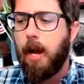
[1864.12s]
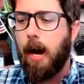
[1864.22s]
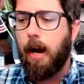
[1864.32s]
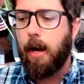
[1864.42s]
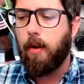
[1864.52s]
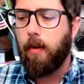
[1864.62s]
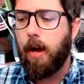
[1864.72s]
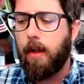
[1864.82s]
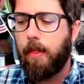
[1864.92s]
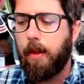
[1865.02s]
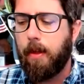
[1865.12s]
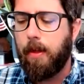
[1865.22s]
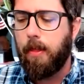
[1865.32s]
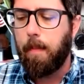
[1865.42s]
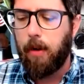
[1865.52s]

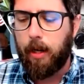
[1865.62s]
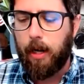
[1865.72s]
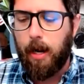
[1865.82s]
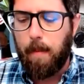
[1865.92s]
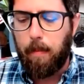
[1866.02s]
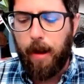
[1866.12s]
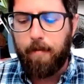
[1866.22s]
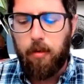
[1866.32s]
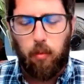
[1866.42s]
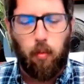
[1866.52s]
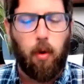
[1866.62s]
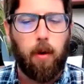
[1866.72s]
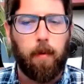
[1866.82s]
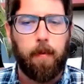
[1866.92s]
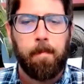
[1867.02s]
The book Brave New
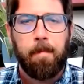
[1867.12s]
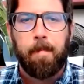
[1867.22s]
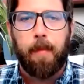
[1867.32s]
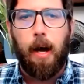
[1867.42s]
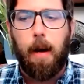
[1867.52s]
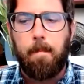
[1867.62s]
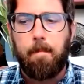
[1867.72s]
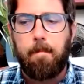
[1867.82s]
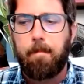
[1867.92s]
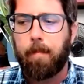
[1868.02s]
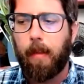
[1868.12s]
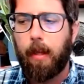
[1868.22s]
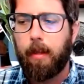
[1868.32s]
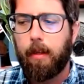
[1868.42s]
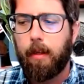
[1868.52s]
World.
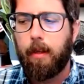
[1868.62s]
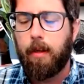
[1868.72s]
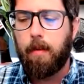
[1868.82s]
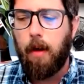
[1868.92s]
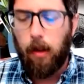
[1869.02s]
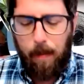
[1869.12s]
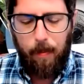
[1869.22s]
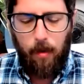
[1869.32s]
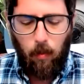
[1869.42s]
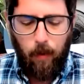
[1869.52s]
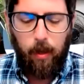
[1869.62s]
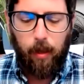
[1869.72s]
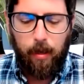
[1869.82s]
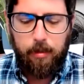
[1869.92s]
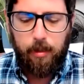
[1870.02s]
A lot of people don't
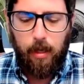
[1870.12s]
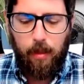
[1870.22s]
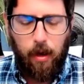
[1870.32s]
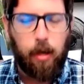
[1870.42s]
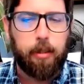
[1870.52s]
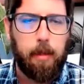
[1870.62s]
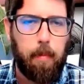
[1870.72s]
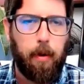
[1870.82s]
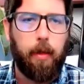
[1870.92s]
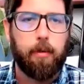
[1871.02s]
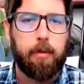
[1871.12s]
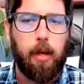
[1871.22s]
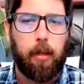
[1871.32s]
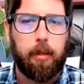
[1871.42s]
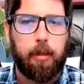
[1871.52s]
realize the Huxley brothers,
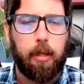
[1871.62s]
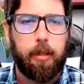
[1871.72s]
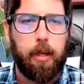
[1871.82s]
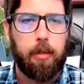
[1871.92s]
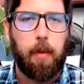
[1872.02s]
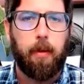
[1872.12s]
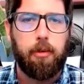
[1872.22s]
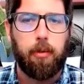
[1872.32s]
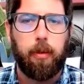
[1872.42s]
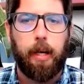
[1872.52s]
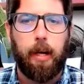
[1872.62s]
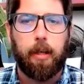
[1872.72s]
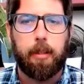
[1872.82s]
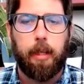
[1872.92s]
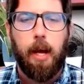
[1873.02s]
Aldous Huxley and his brother Julian
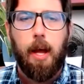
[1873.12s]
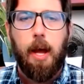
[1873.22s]
Huxley.